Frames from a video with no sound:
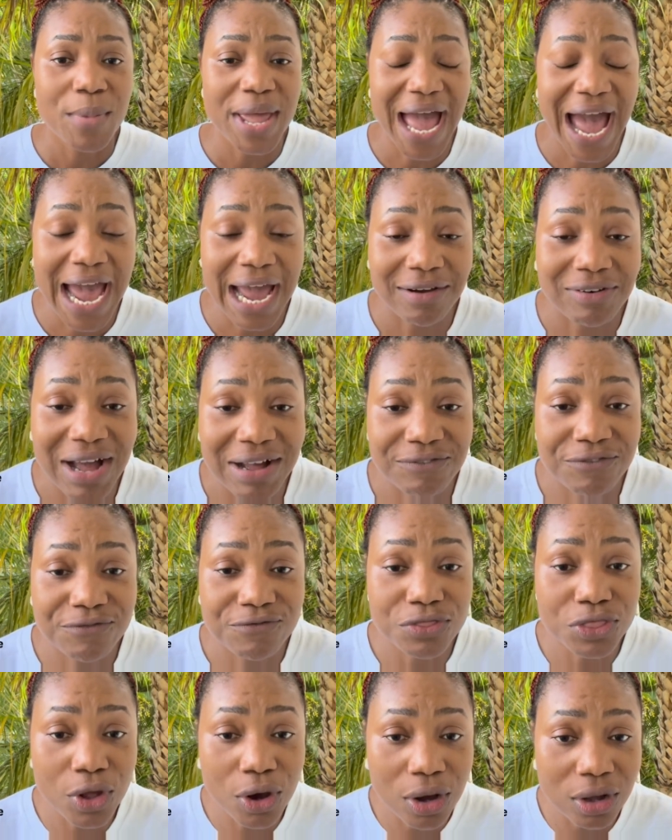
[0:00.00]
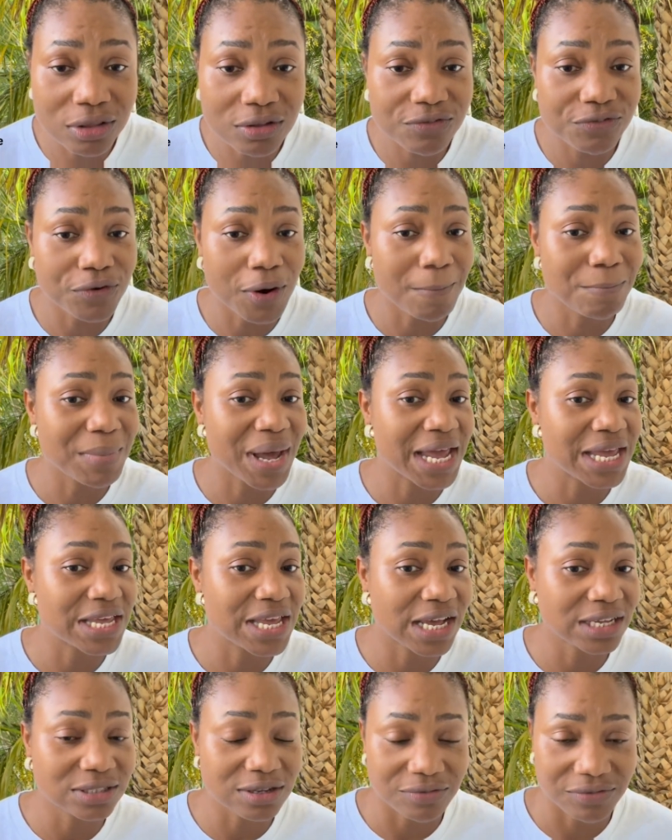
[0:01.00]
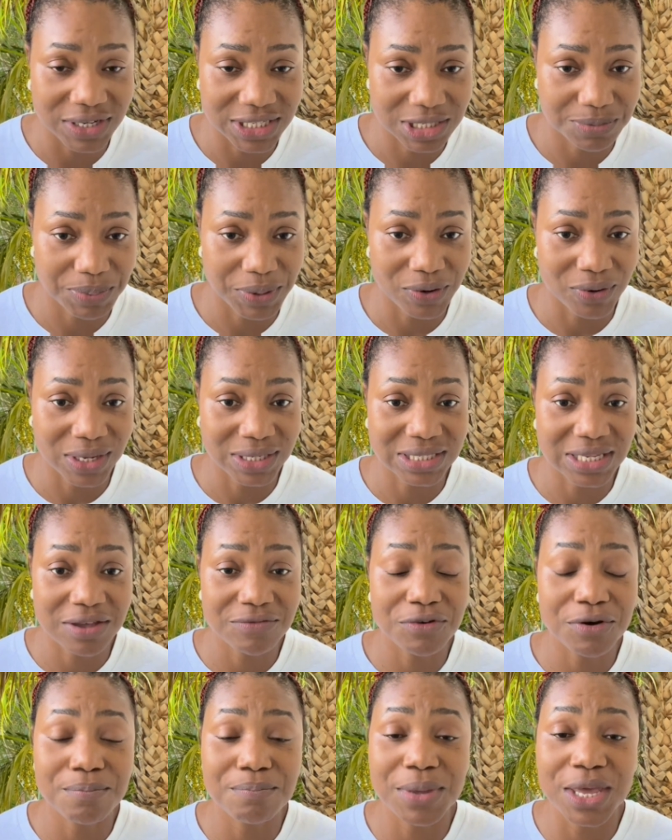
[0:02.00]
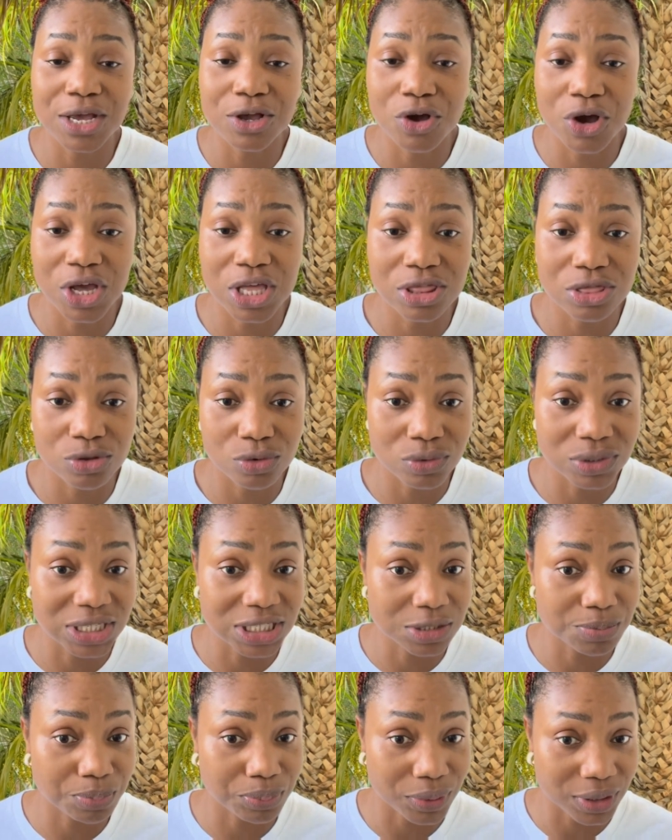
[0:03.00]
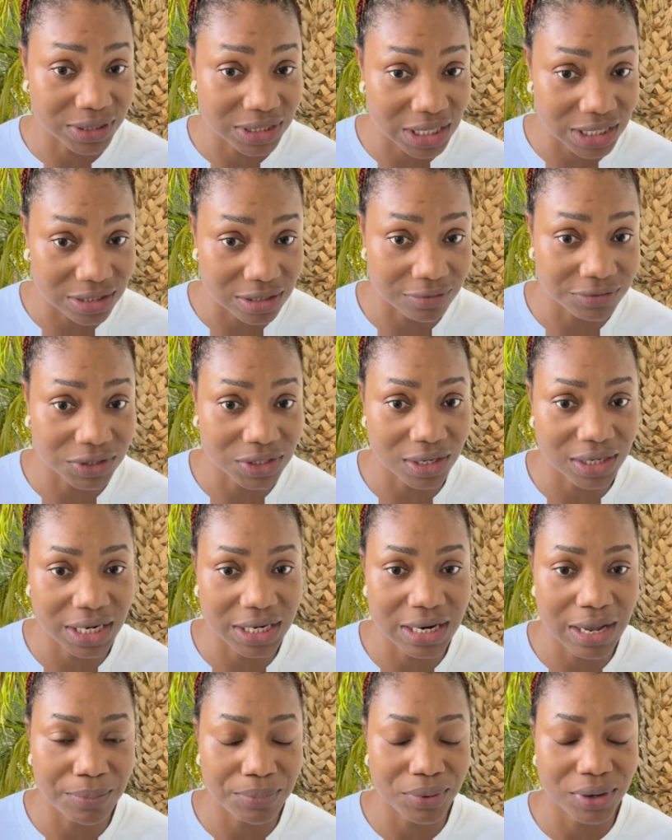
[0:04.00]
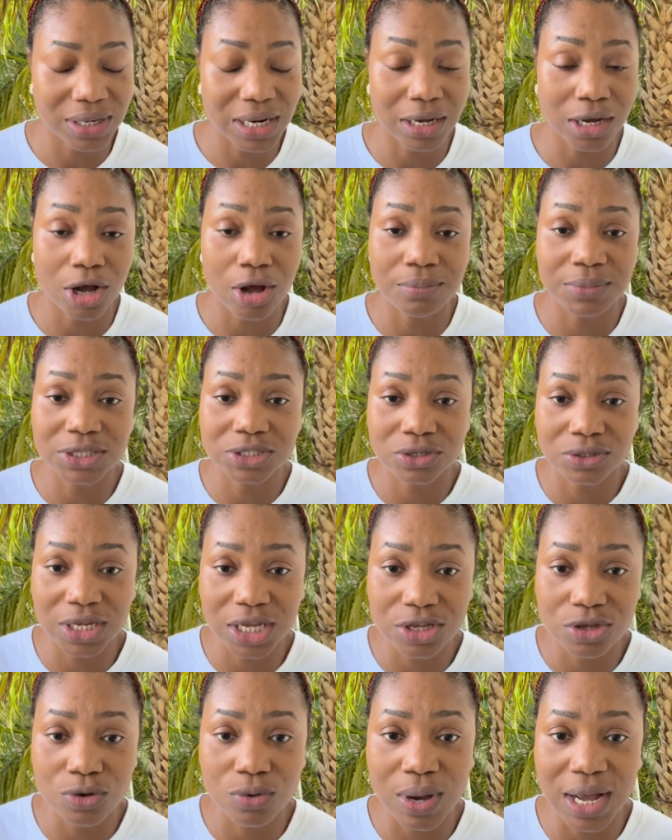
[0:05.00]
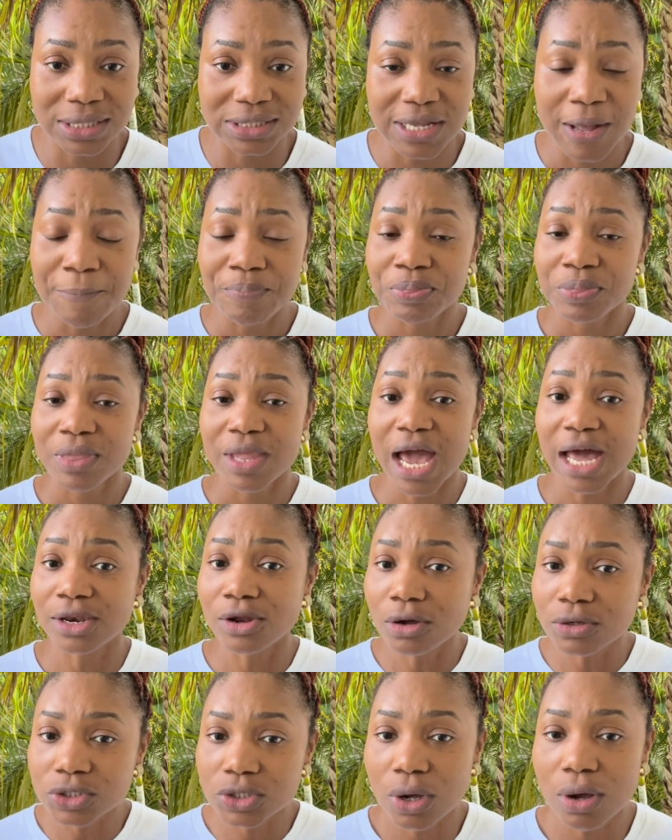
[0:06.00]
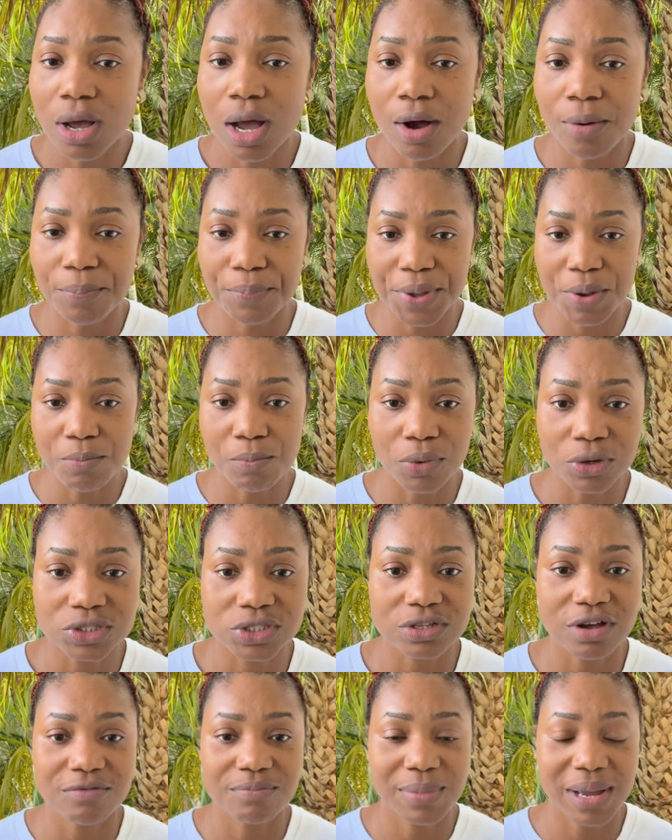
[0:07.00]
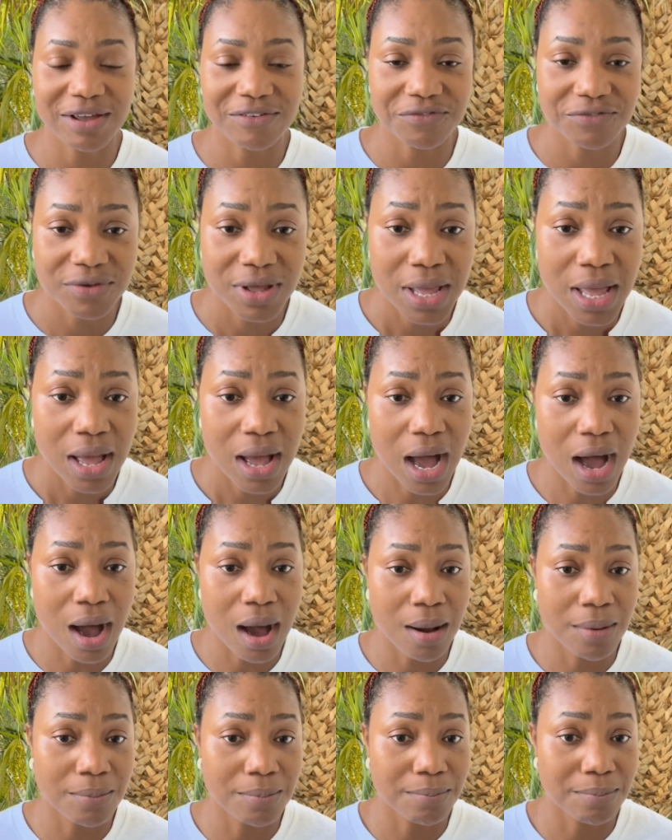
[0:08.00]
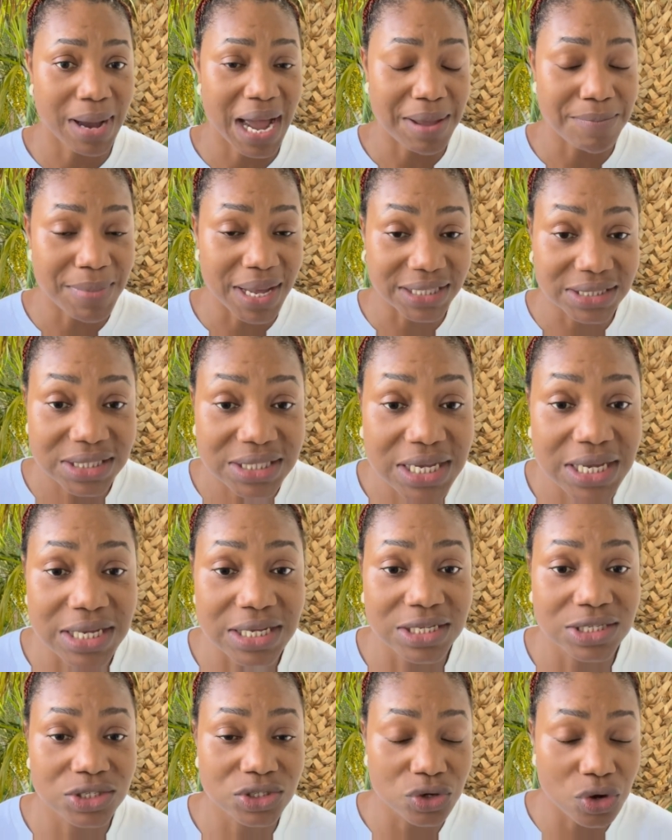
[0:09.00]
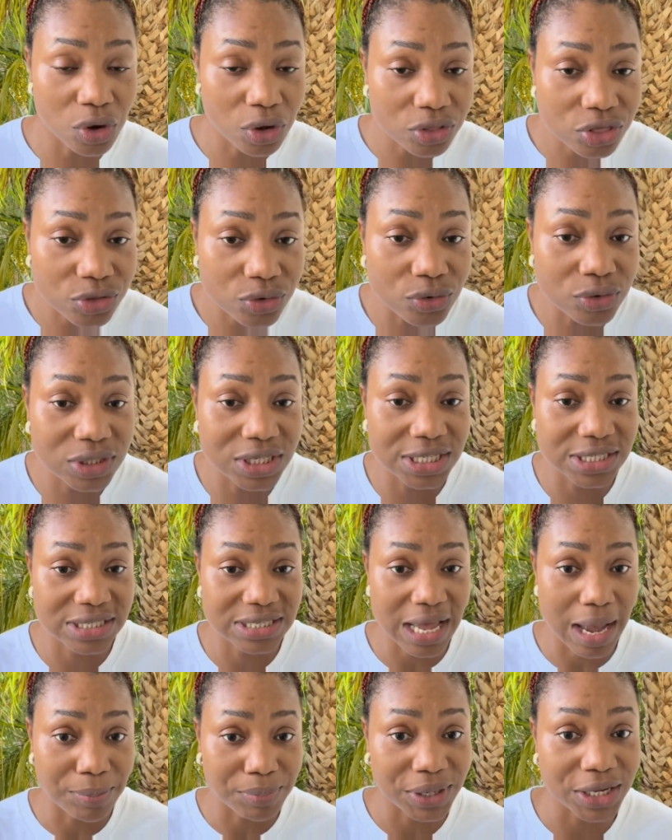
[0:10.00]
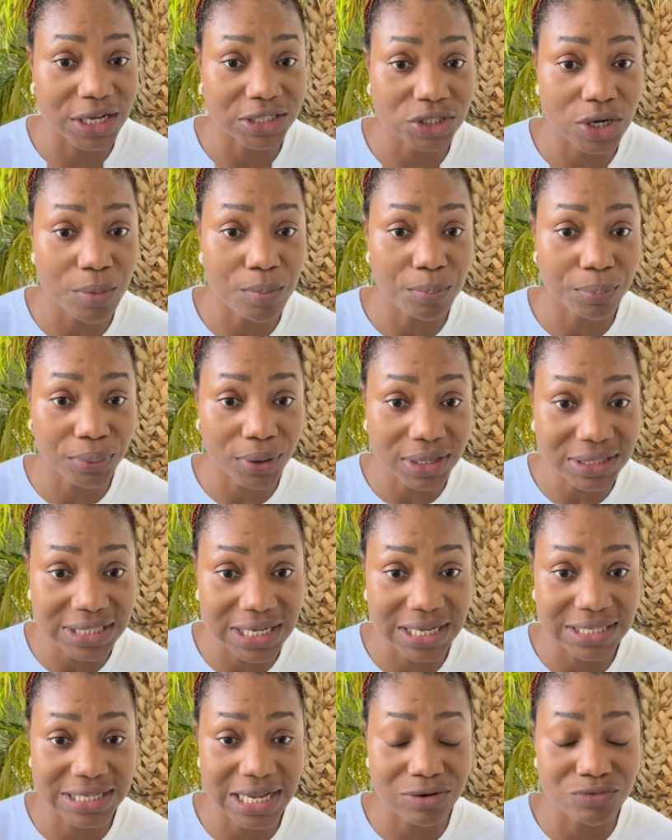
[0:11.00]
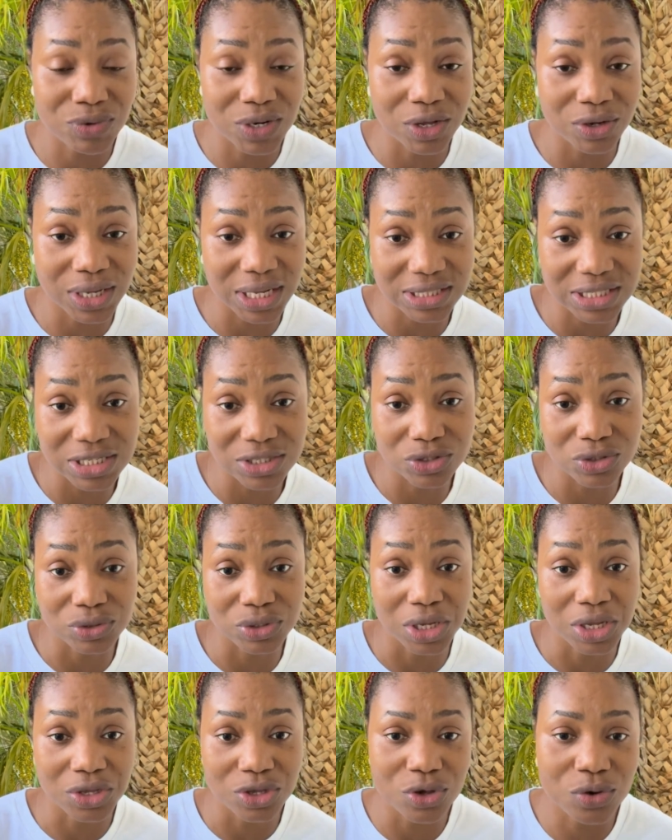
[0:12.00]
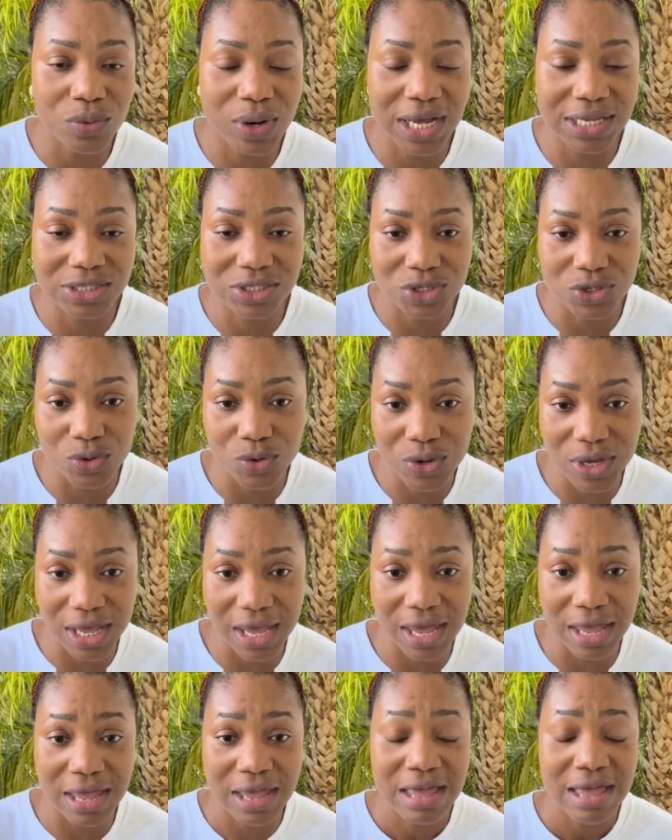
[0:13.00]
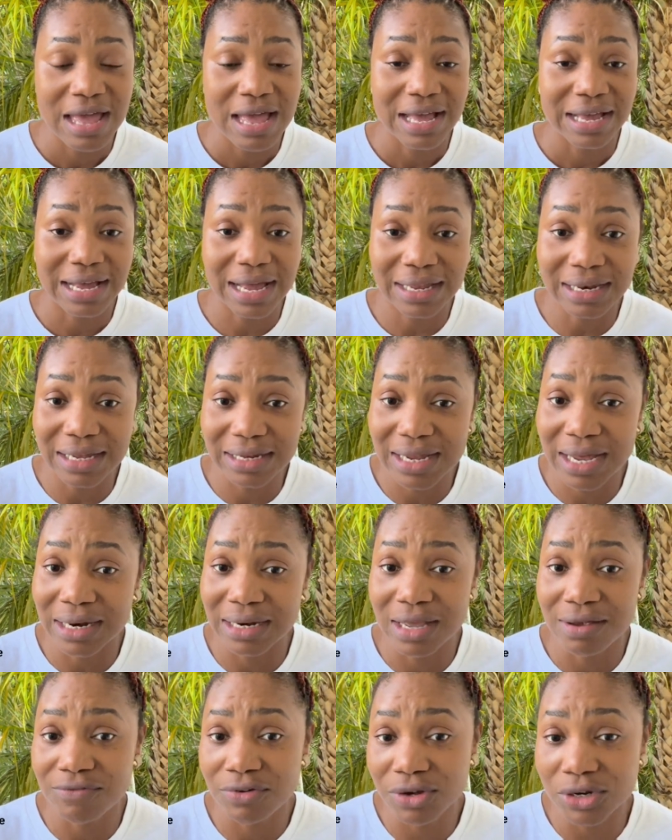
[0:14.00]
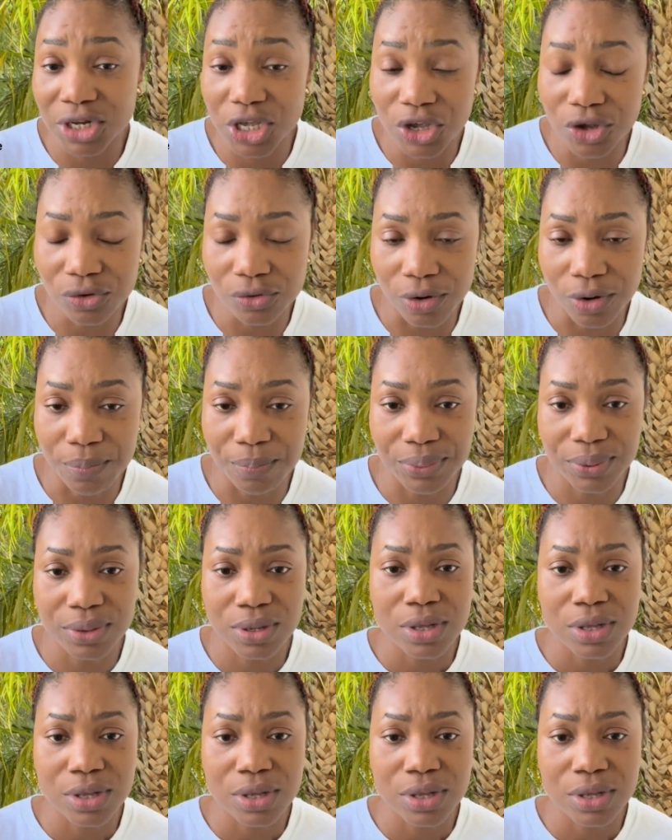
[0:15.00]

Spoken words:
I have known from my years of experience, even me going through this process of studying abroad and coming to the US, and also helping most of my mentees go through this application process and relocating to the US, UK, Canada, and even Europe.